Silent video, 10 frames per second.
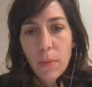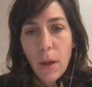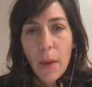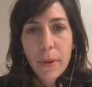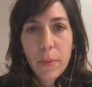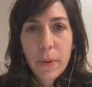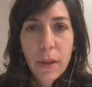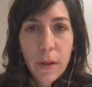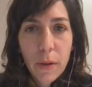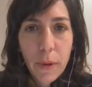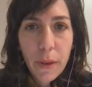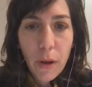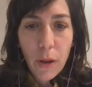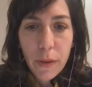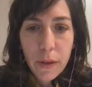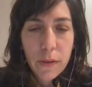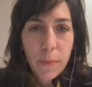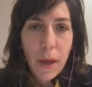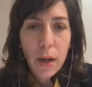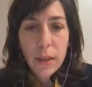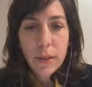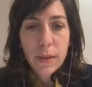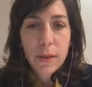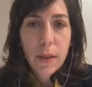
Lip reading: Happy to be here with all these panelists